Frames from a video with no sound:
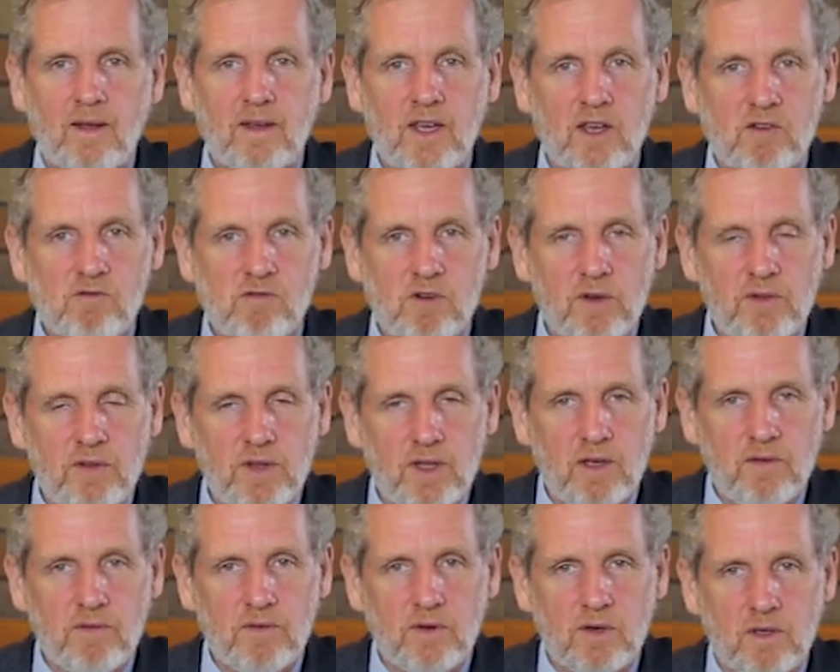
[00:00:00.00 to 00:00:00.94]
Get rid of
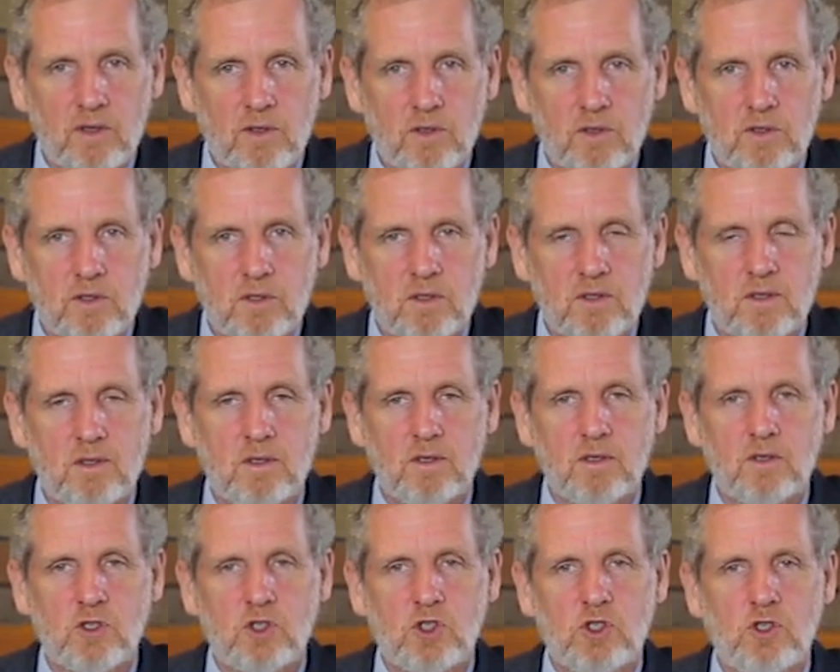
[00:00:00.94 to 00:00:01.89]
the evidence.
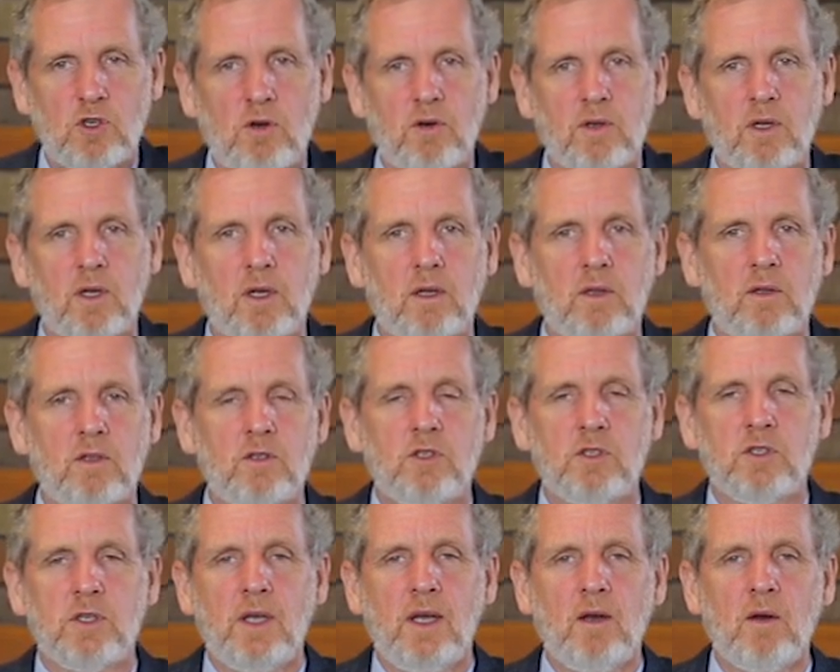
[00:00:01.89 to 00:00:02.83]
Shocking. This
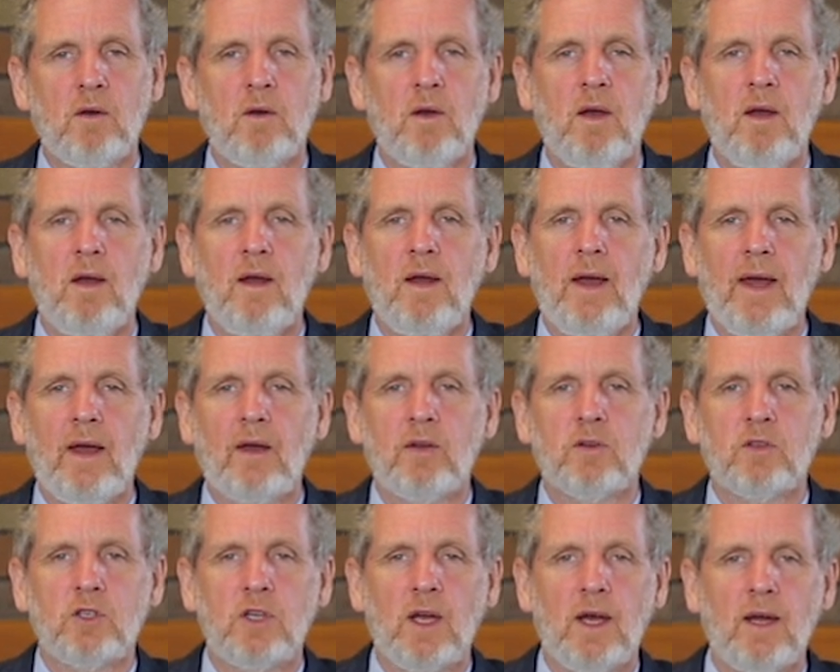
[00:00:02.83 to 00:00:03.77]
is how, how
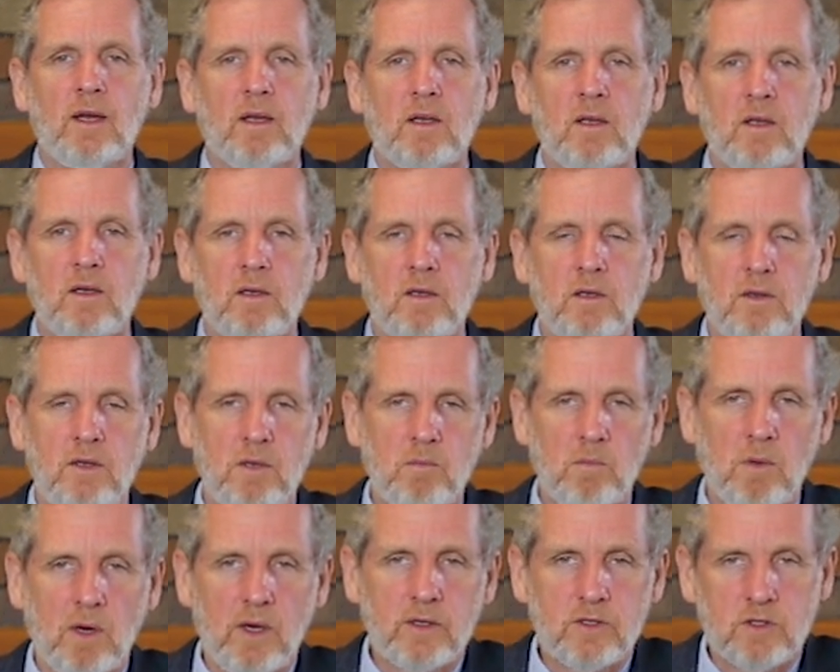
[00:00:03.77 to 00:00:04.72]
darkened their
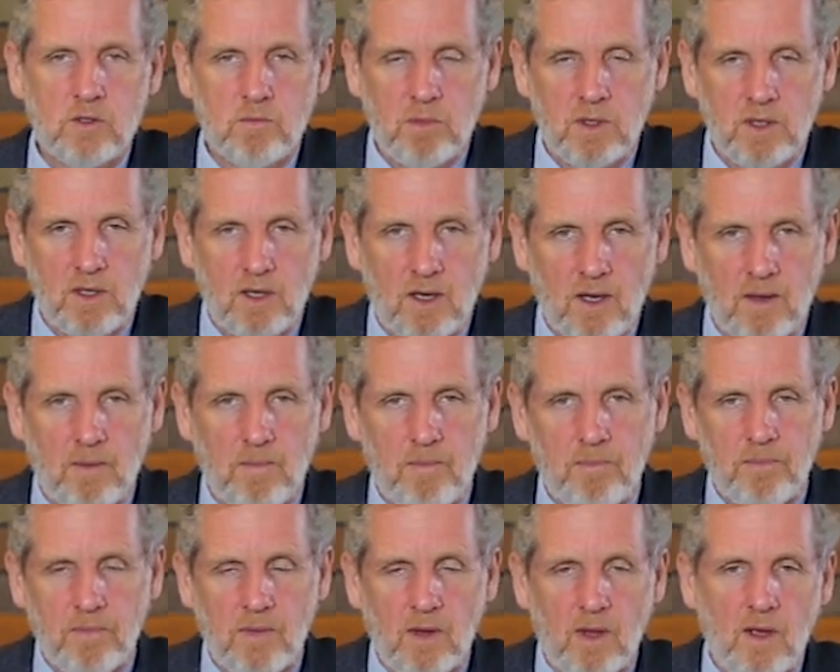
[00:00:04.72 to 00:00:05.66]
minds had
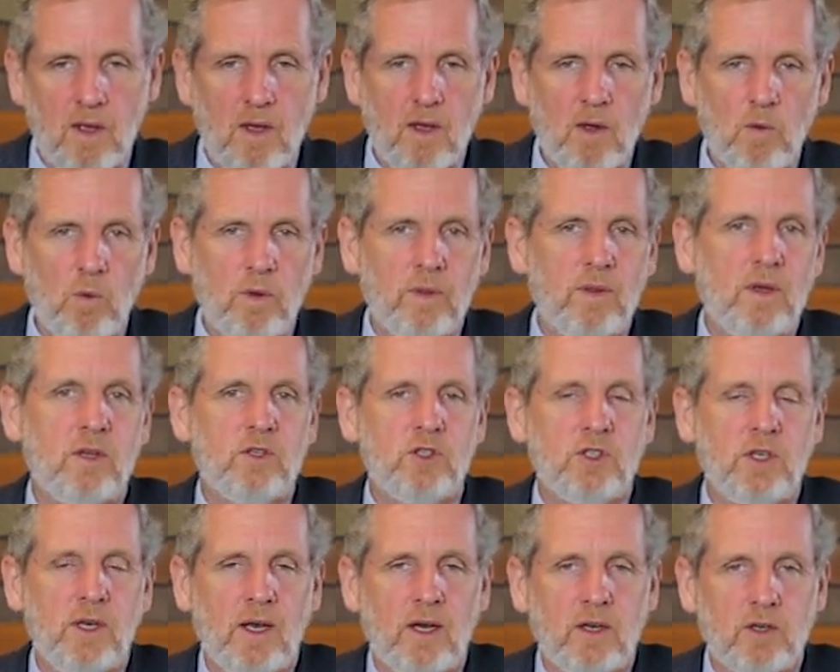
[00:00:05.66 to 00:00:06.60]
become when they
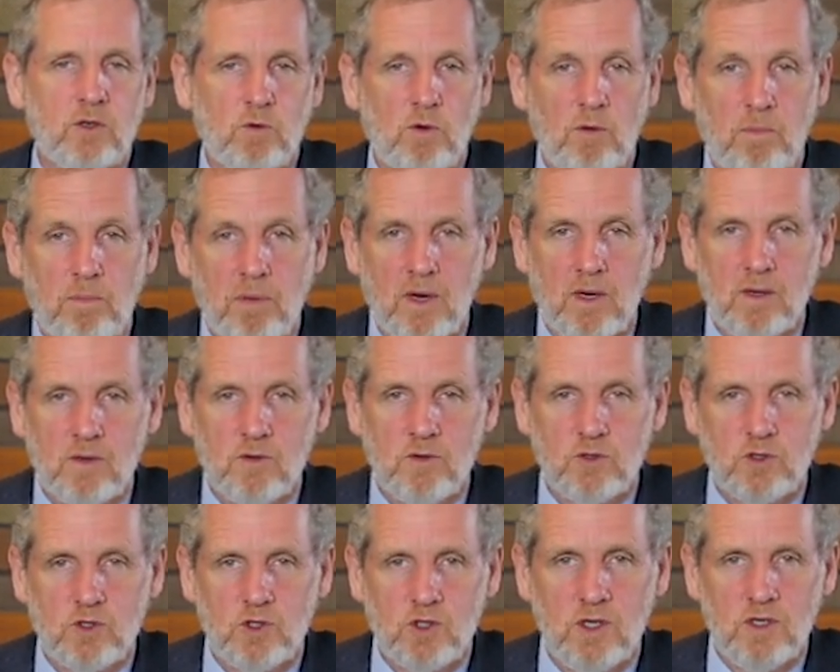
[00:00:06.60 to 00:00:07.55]
set out to
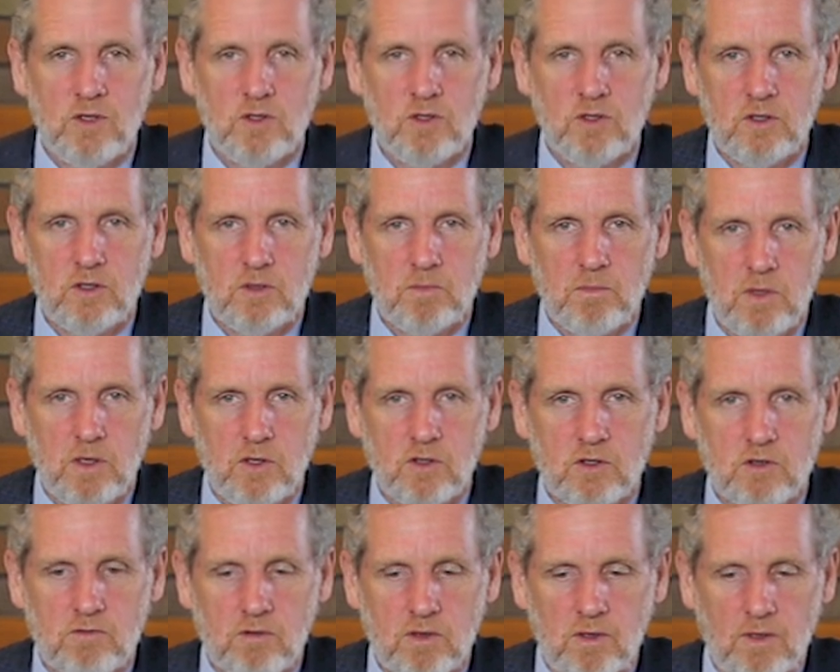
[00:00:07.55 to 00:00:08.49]
oppose Jesus'
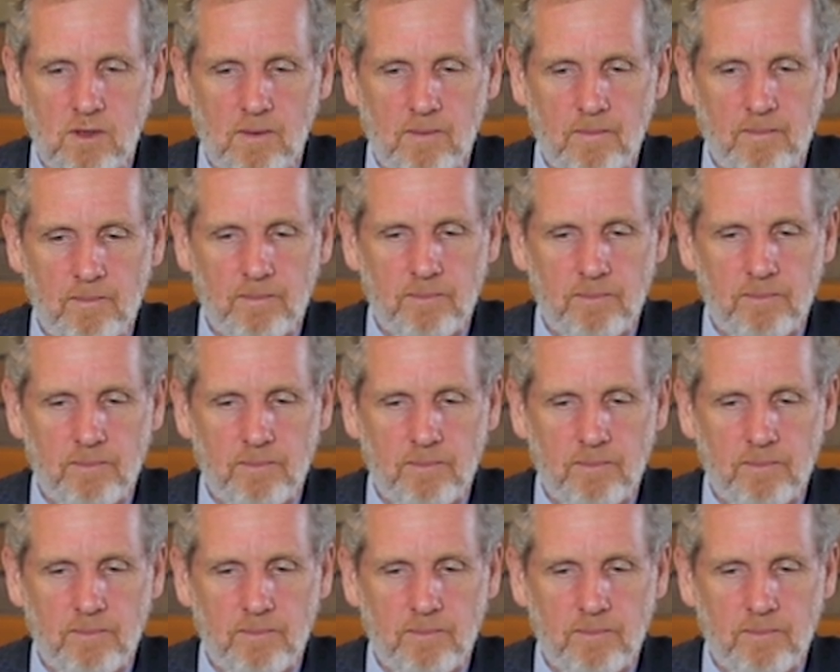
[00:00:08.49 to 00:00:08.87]
ministry.